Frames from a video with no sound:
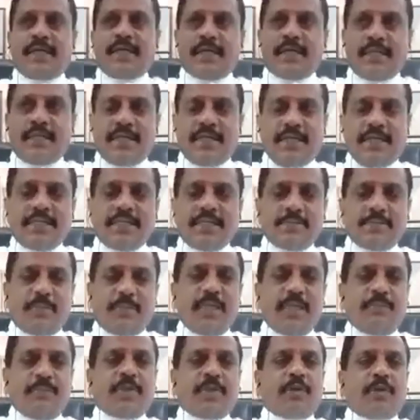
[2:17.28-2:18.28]
these
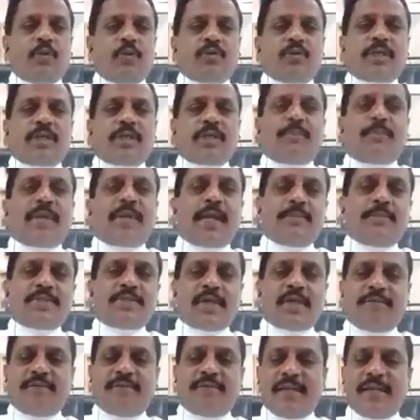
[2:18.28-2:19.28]
people who
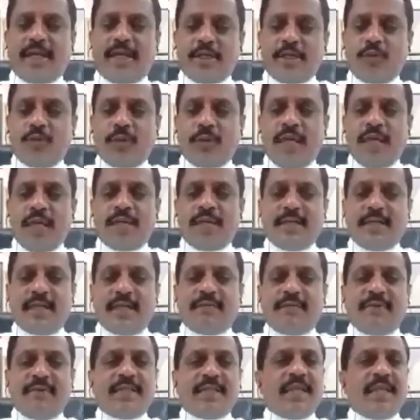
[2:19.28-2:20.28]
sometimes are very educated,
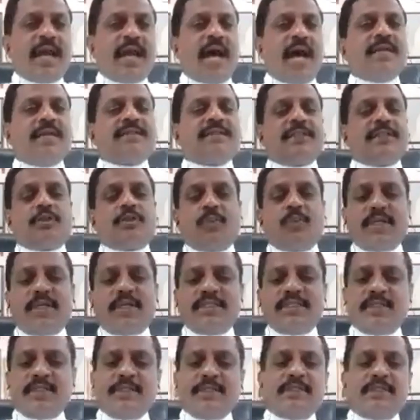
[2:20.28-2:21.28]
and when they ask such
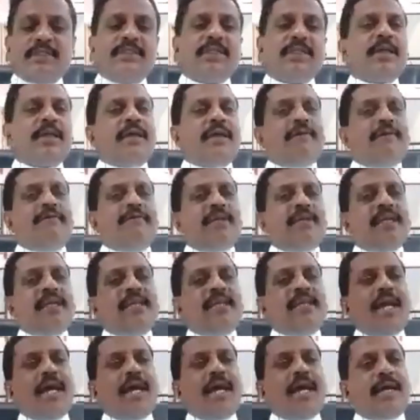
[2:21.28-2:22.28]
questions, whether
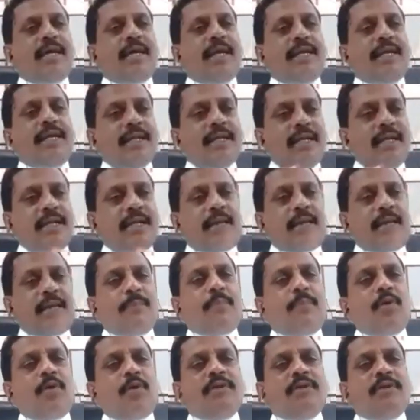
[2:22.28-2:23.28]
they are ignorant
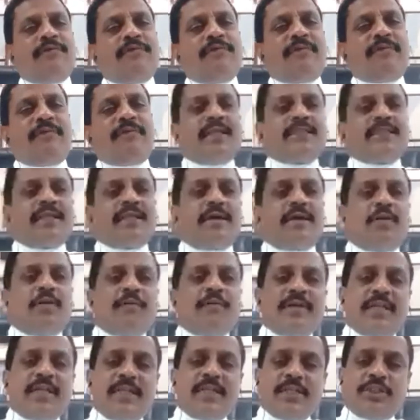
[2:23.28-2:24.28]
about the facts or
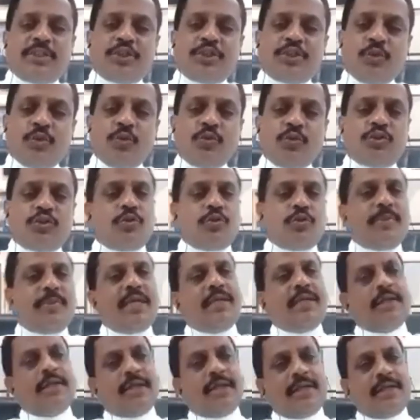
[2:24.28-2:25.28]
whether they choose to be
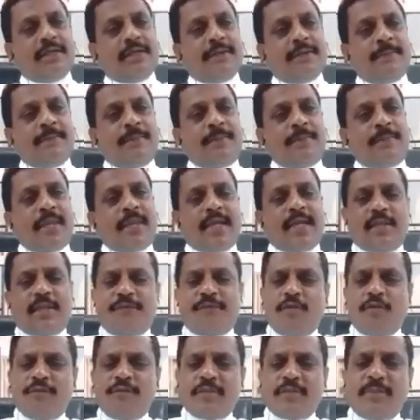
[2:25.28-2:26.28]
ignorant. And
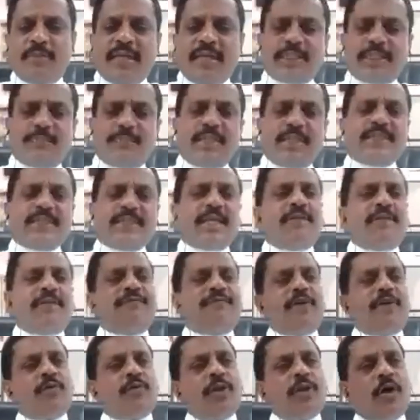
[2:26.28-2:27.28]
therefore, with my experience, I
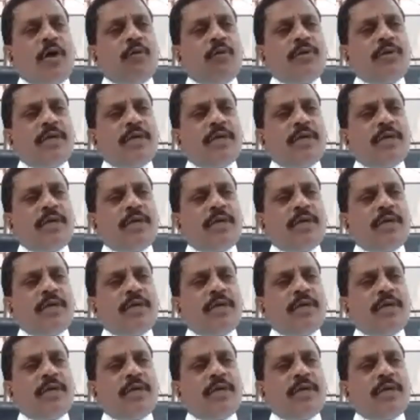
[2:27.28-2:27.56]
have found out